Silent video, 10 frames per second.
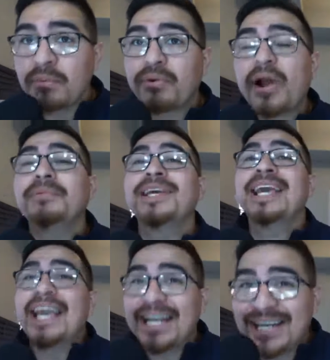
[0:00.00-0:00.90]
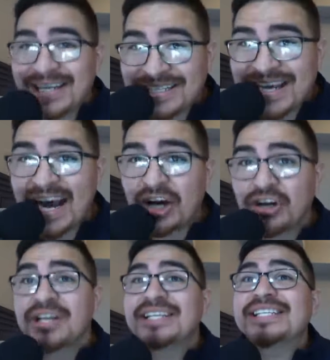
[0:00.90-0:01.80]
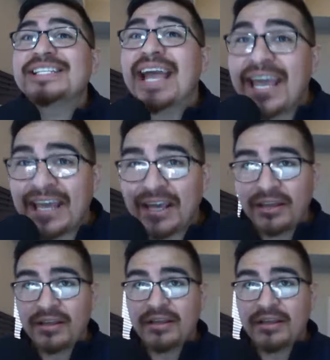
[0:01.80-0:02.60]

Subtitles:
probably in an entire state.